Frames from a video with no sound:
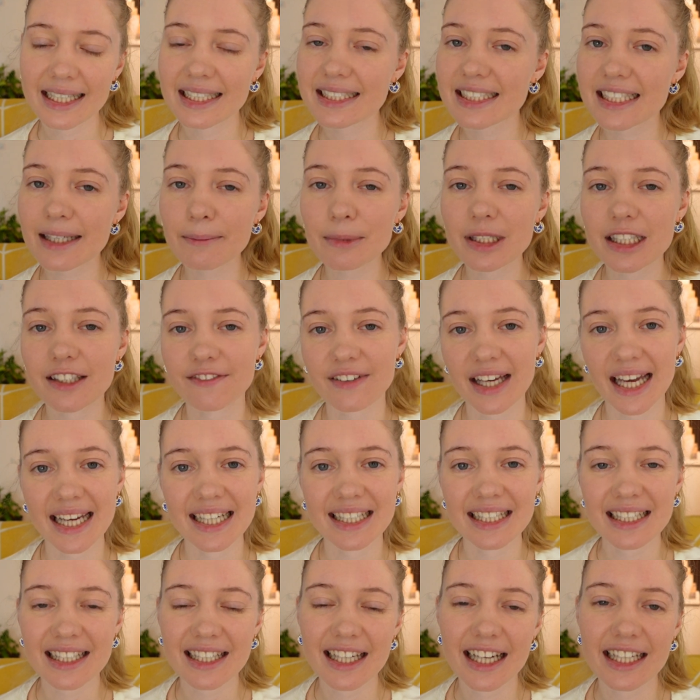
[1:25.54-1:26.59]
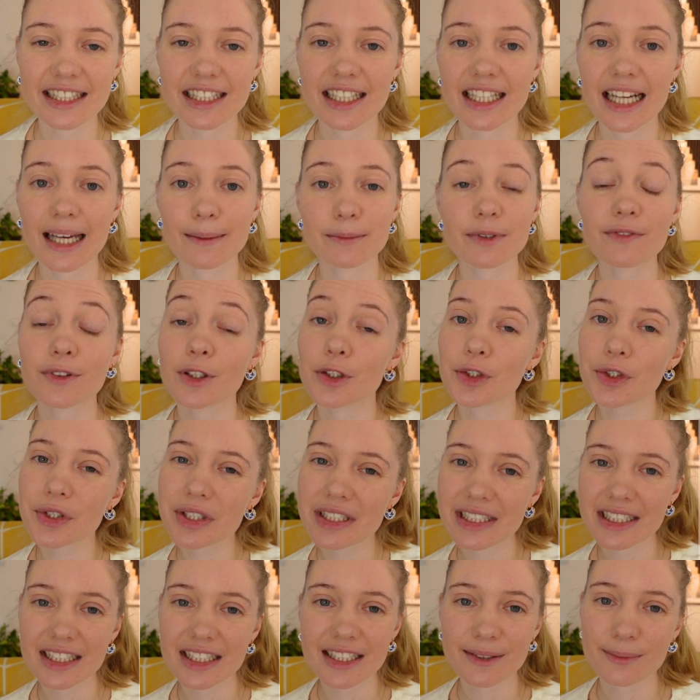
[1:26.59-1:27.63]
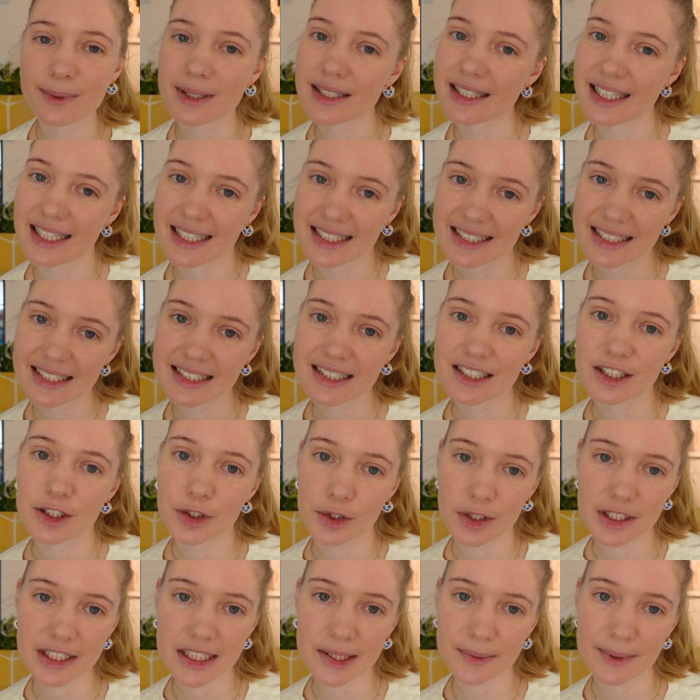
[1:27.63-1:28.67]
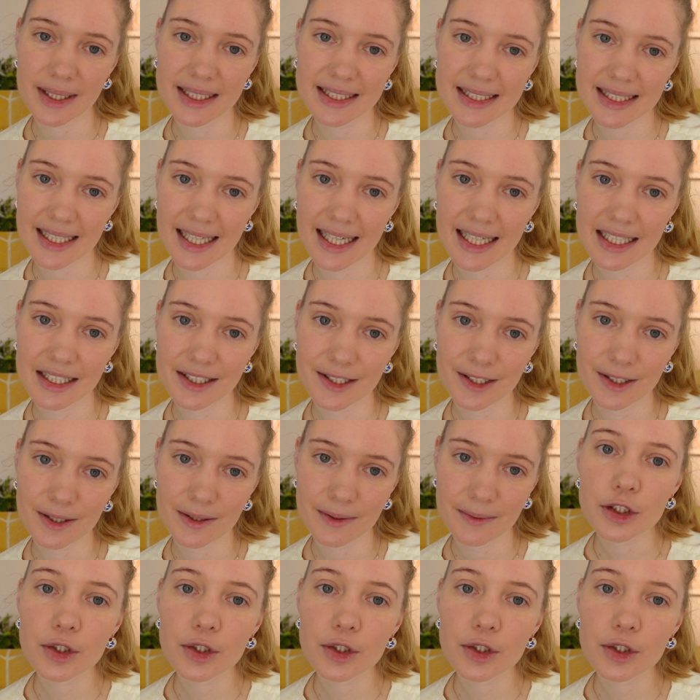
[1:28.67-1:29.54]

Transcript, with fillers: In a similar vein, learn the names of the joints with this Joints word search.